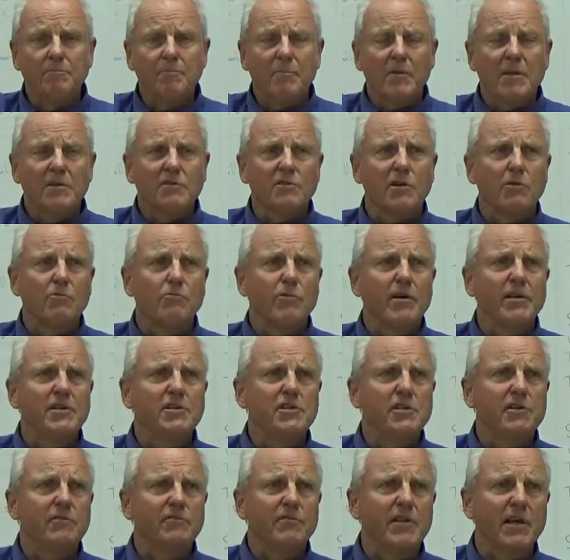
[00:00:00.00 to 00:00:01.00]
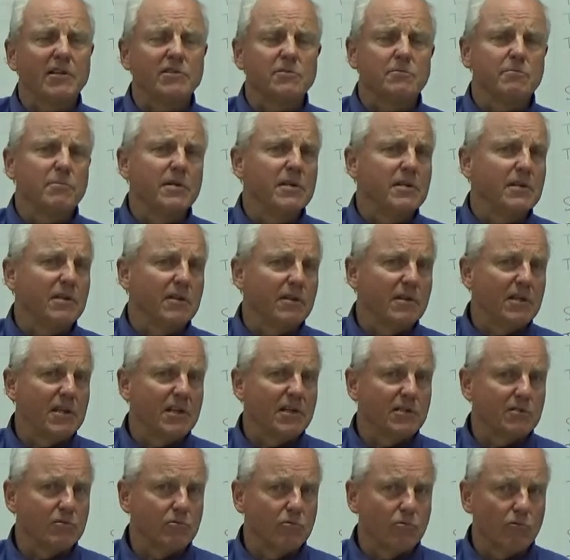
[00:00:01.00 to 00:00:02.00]
So redshift doesn't mean that
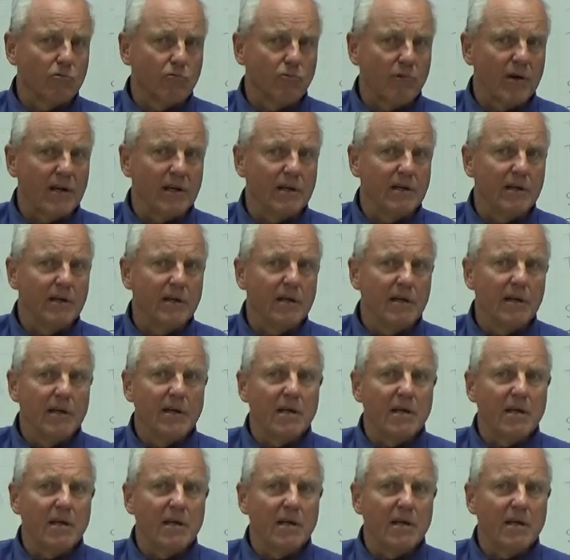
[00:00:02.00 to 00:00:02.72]
things look red,